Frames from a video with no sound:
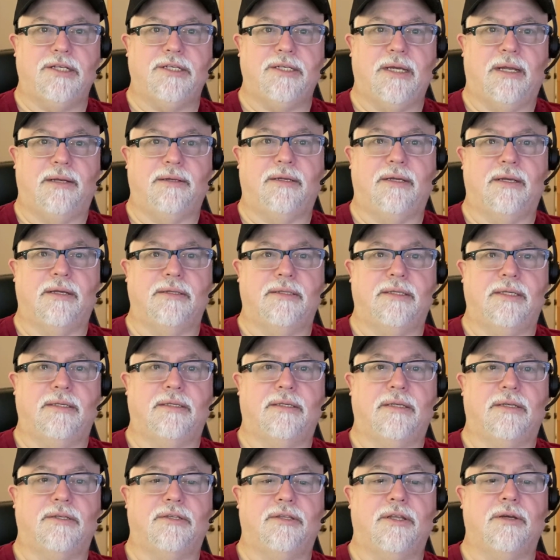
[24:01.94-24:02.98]
down, because he
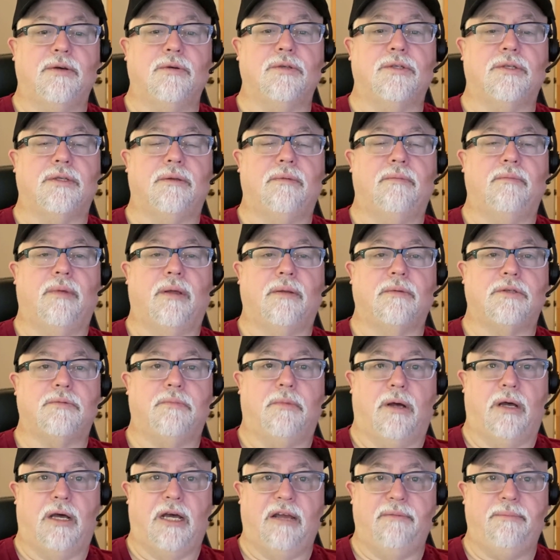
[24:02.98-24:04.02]
says those
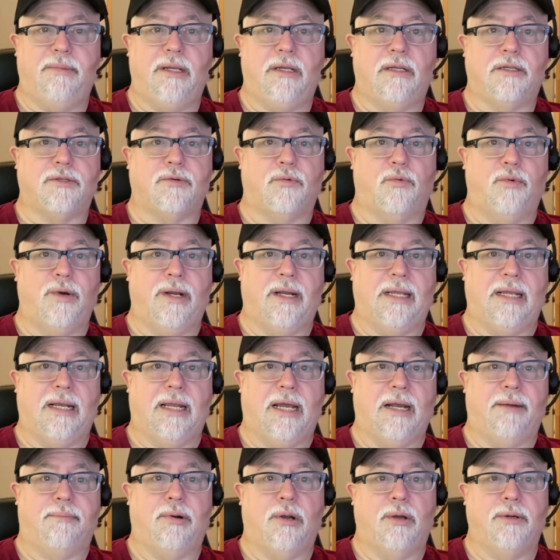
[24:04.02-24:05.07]
small hive beetles really
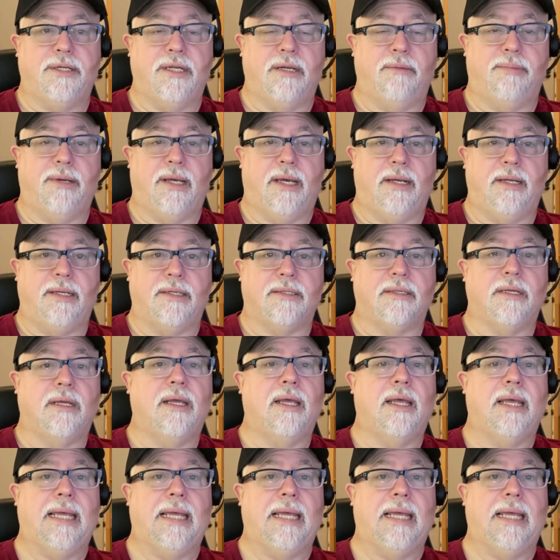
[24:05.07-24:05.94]
like protein patties.